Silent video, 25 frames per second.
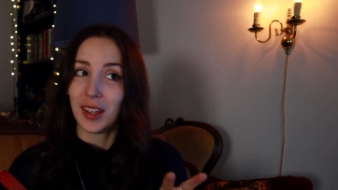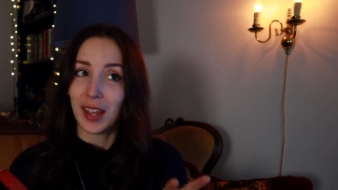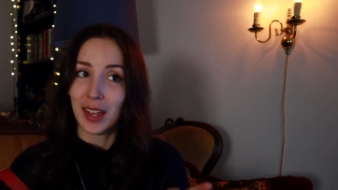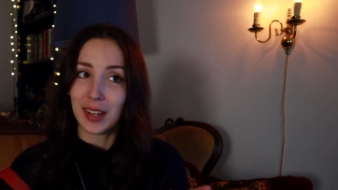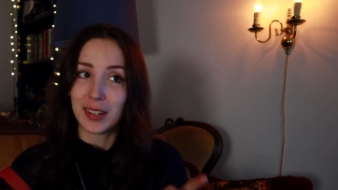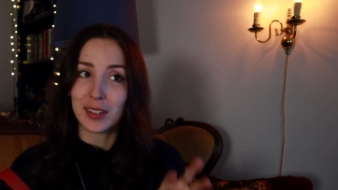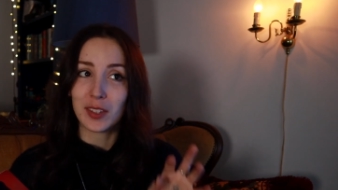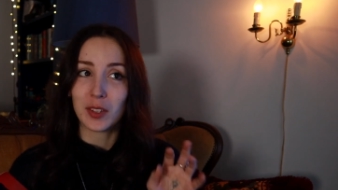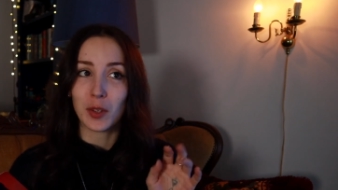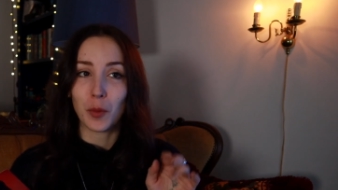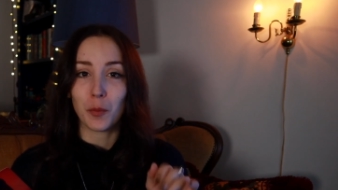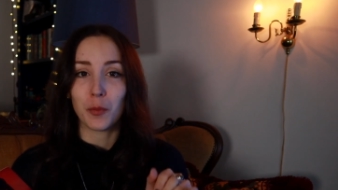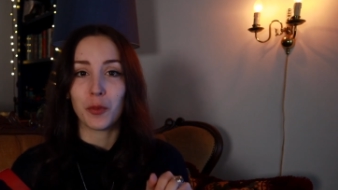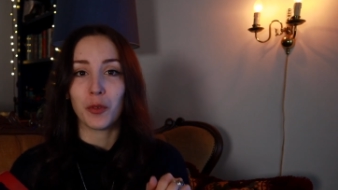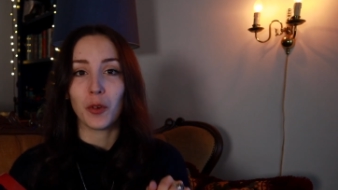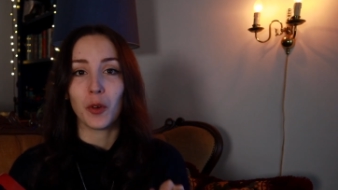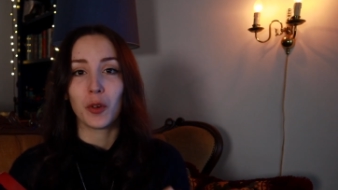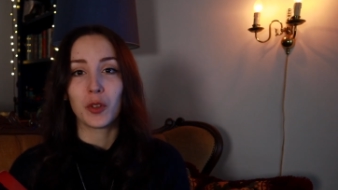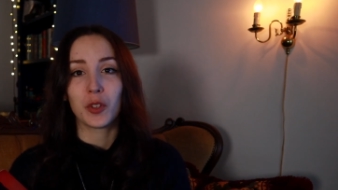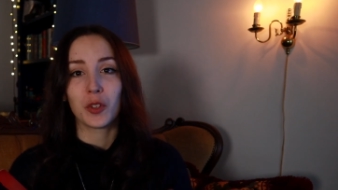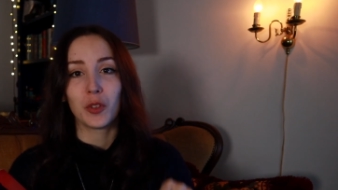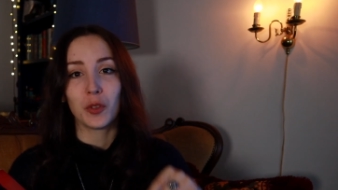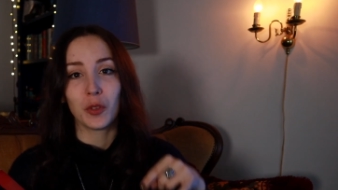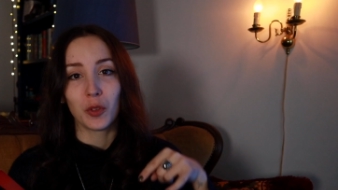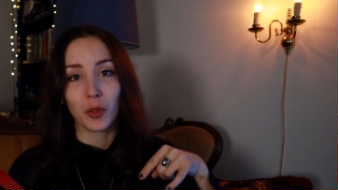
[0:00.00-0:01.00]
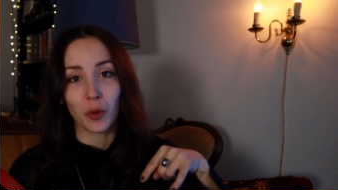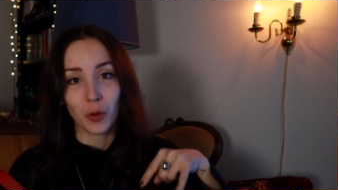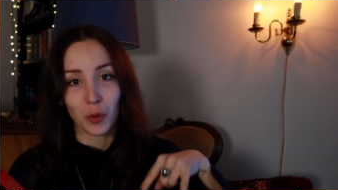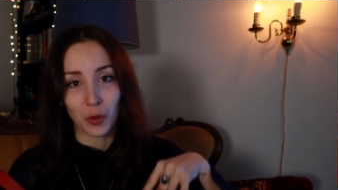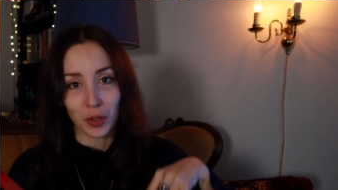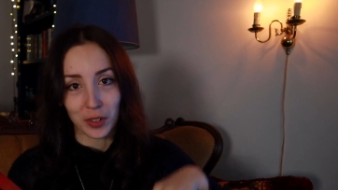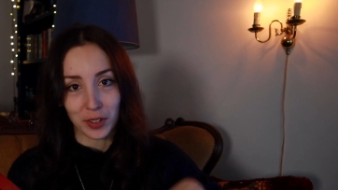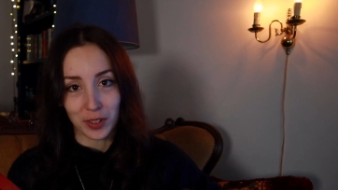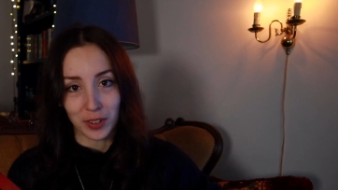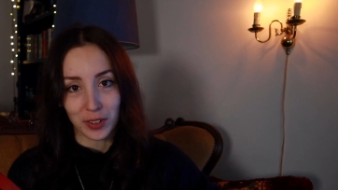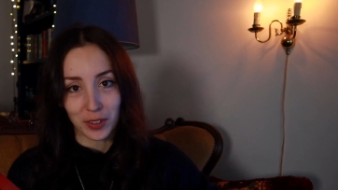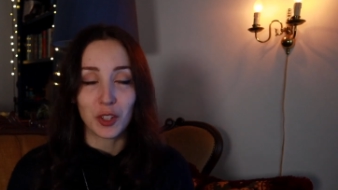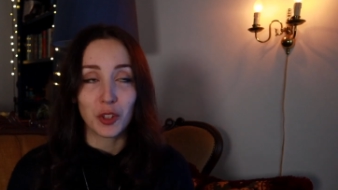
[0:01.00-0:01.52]
and some folks do the
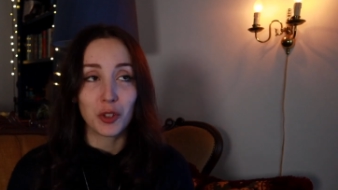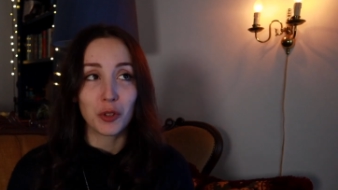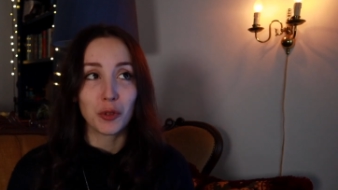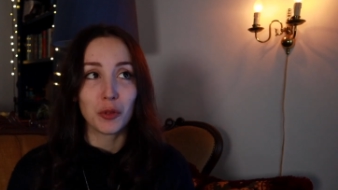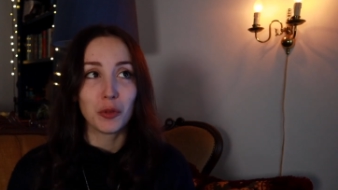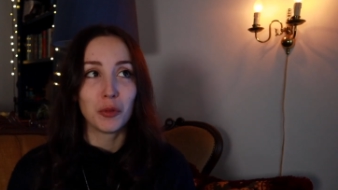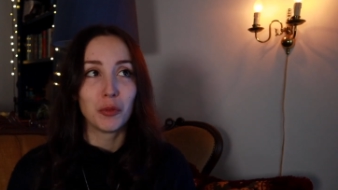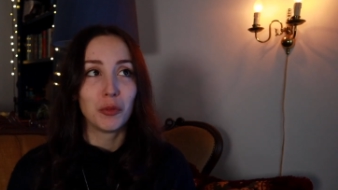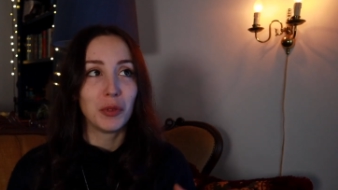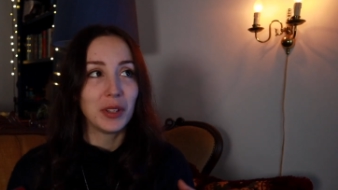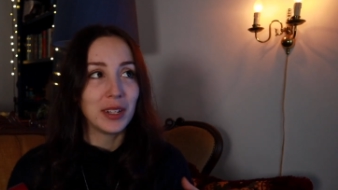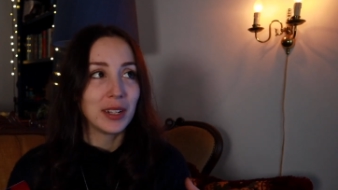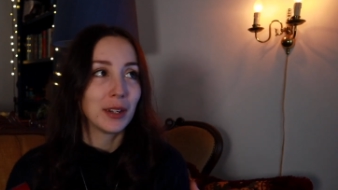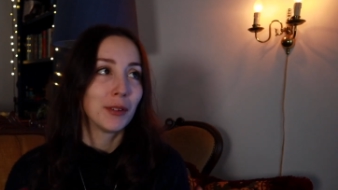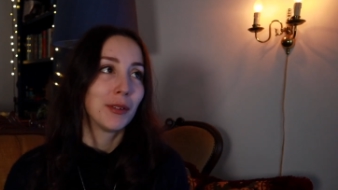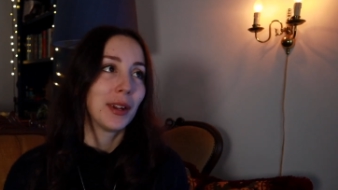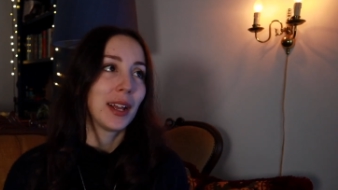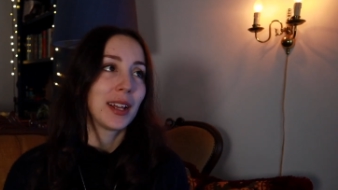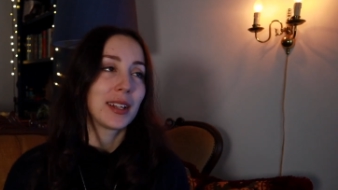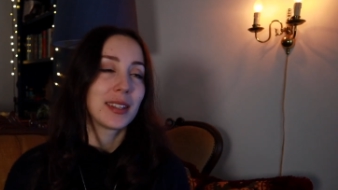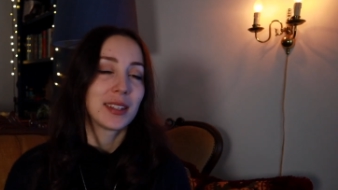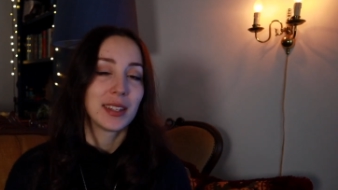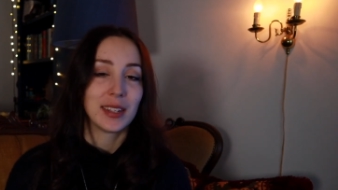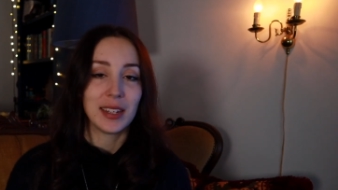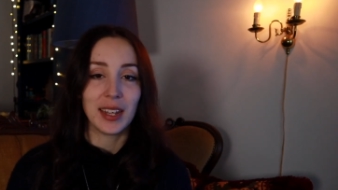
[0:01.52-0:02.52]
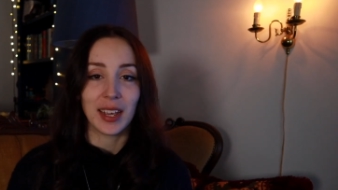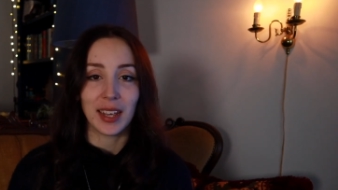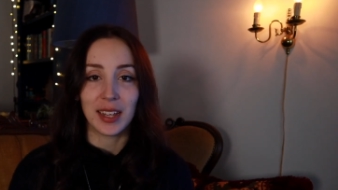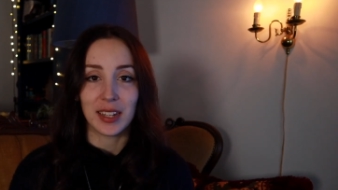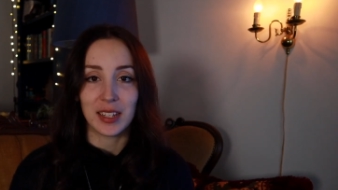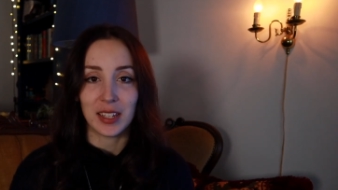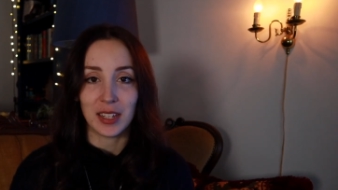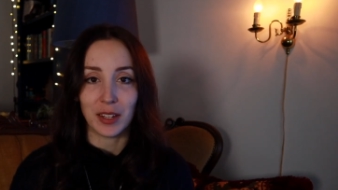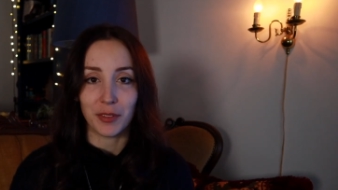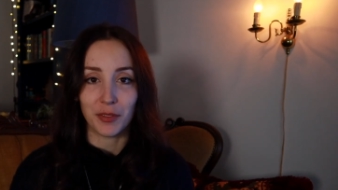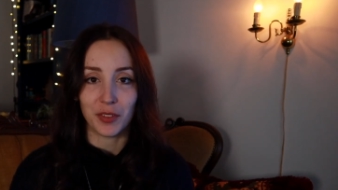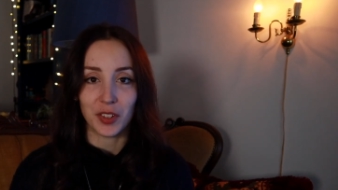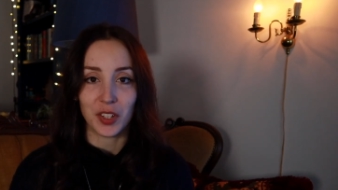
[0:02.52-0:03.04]
horn to redirect the
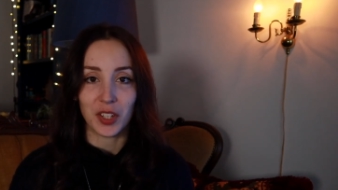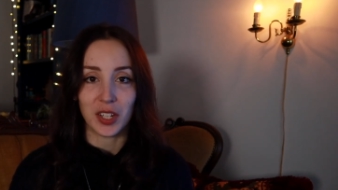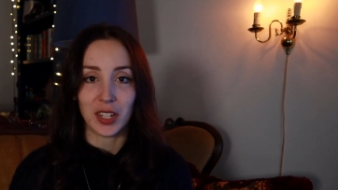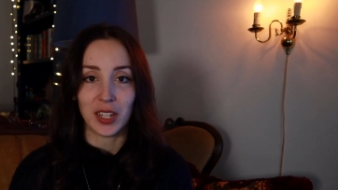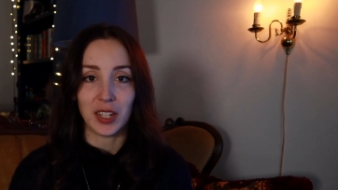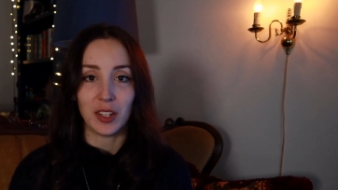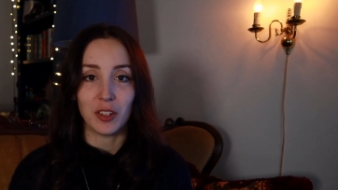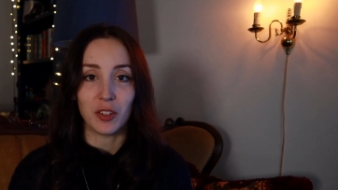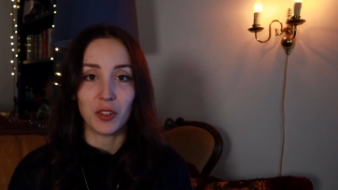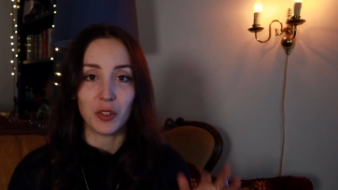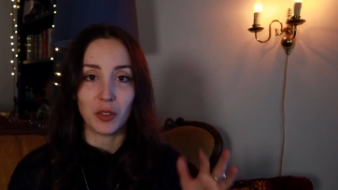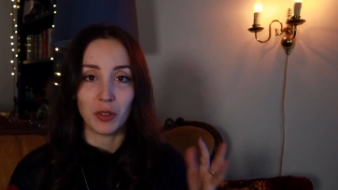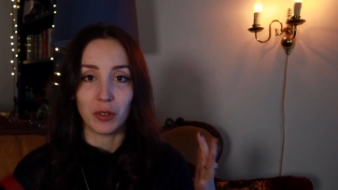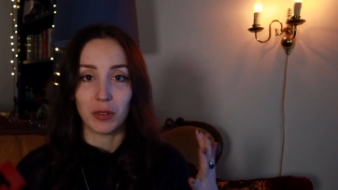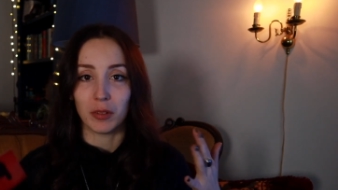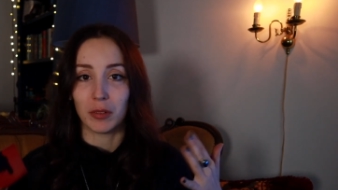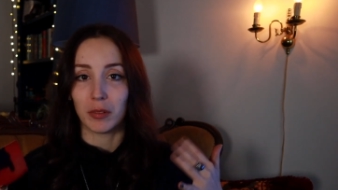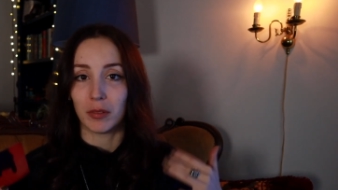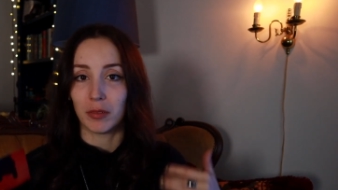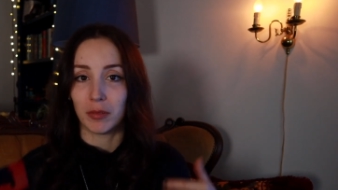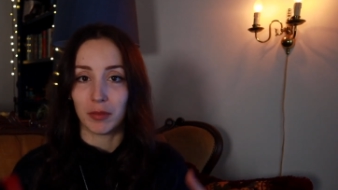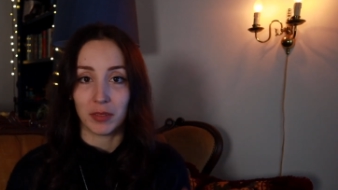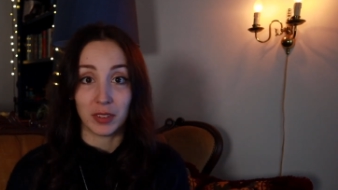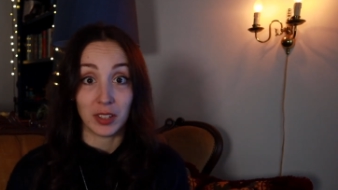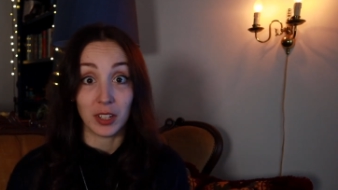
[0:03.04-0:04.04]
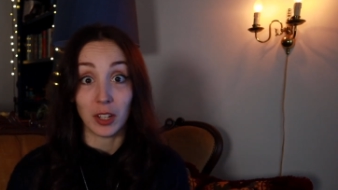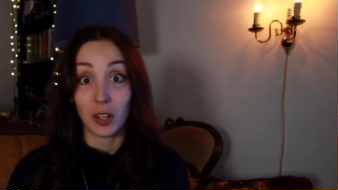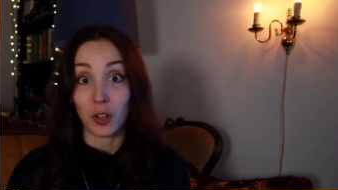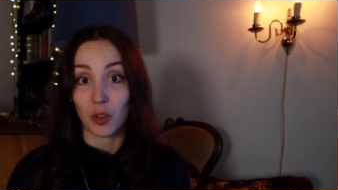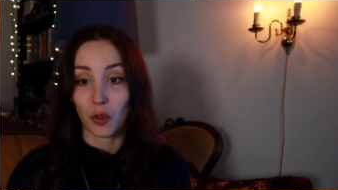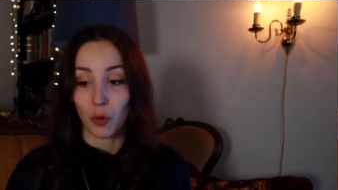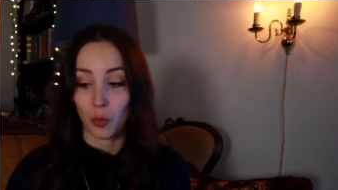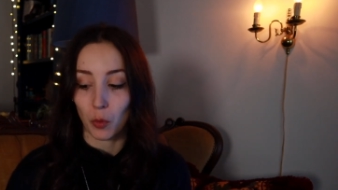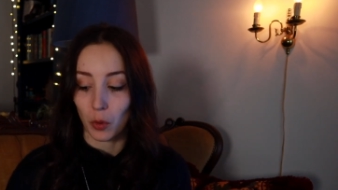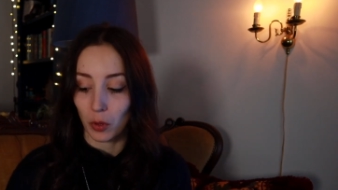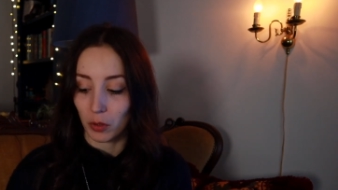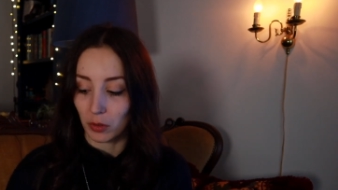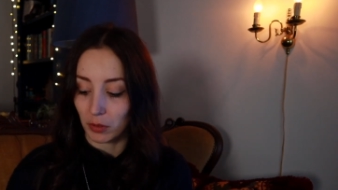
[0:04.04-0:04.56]
negativity to the
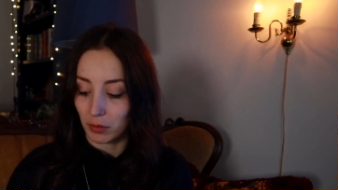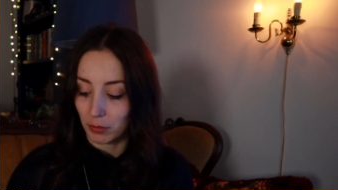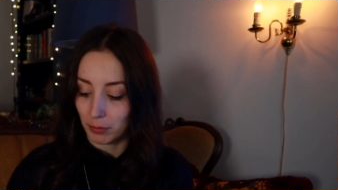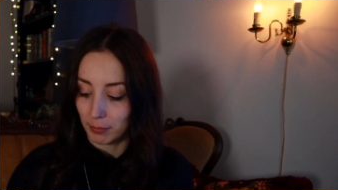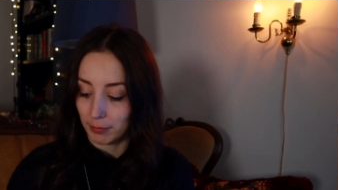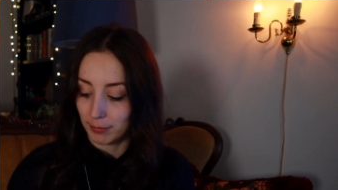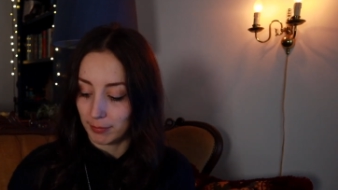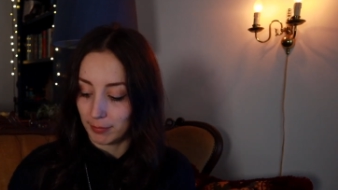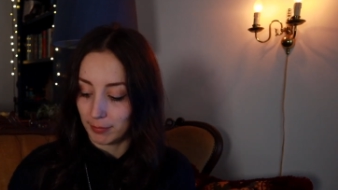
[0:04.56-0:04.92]
underworld.